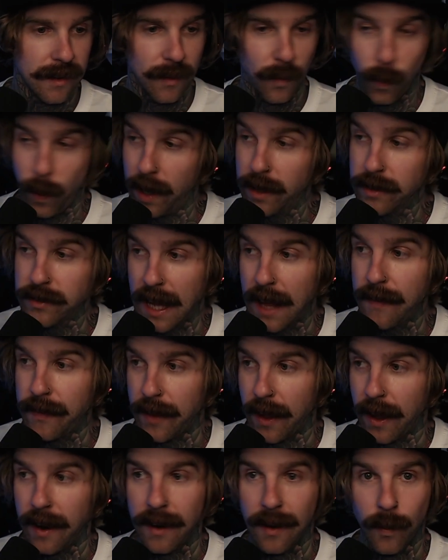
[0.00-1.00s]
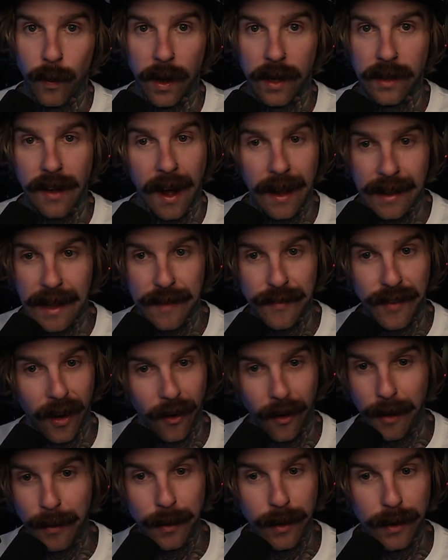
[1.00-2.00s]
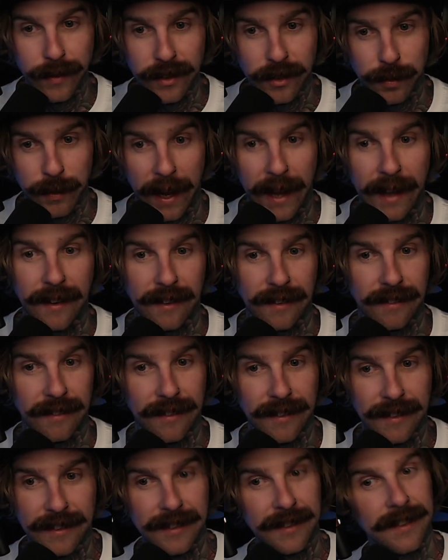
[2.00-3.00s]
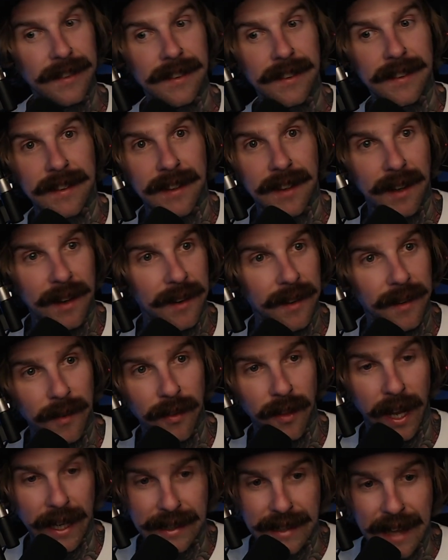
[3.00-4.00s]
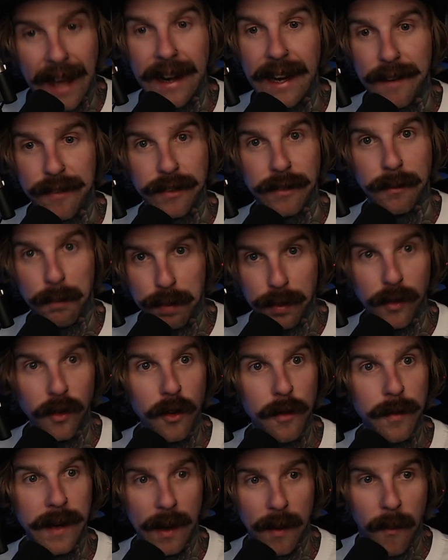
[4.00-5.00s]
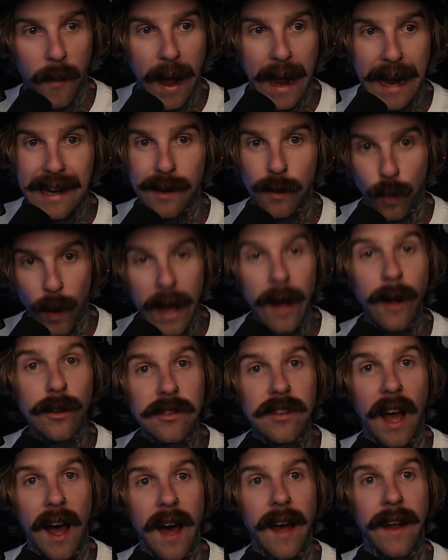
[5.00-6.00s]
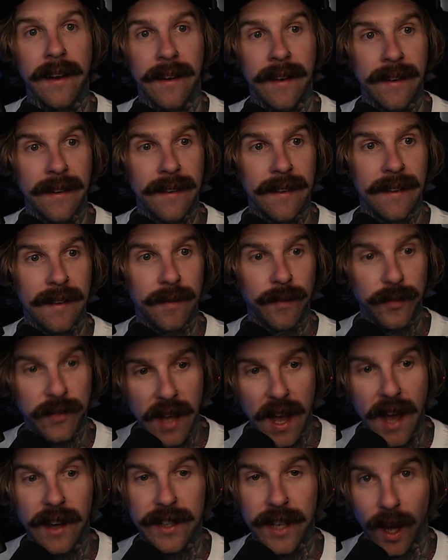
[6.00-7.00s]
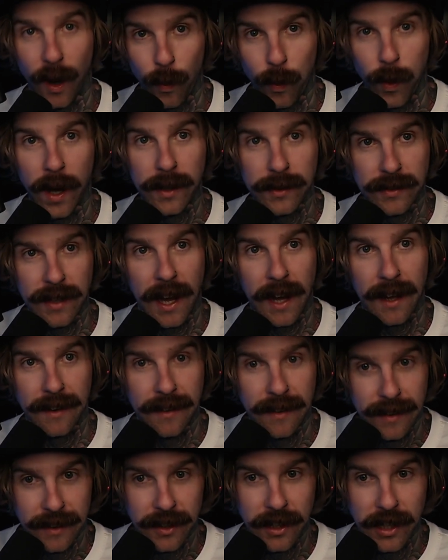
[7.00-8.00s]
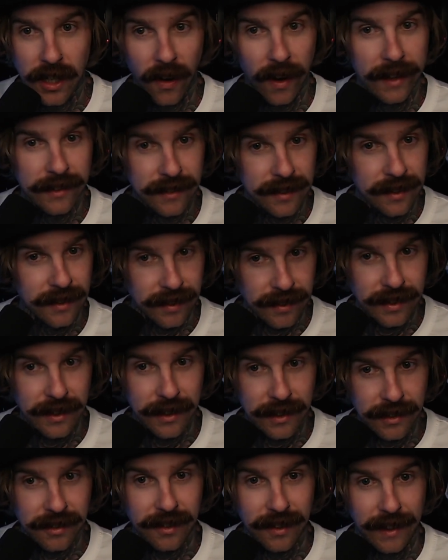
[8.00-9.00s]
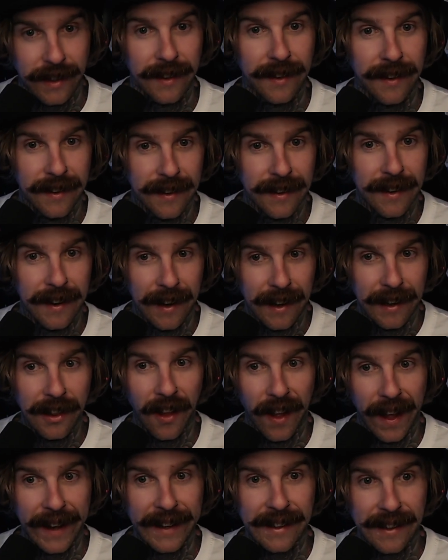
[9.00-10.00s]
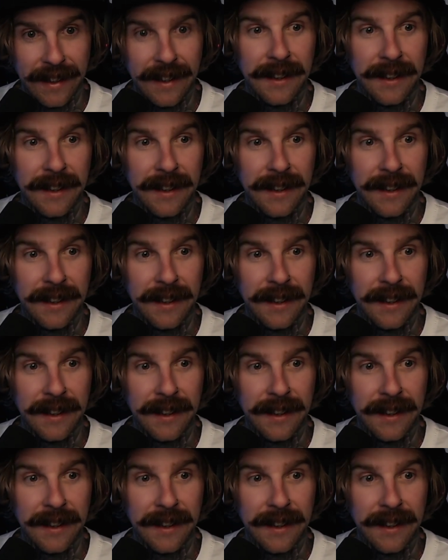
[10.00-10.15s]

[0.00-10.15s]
Well done, though. Well, I love horror movies, man, and like that even blew me away. Well done, Darko. Well done. You guys are seriously like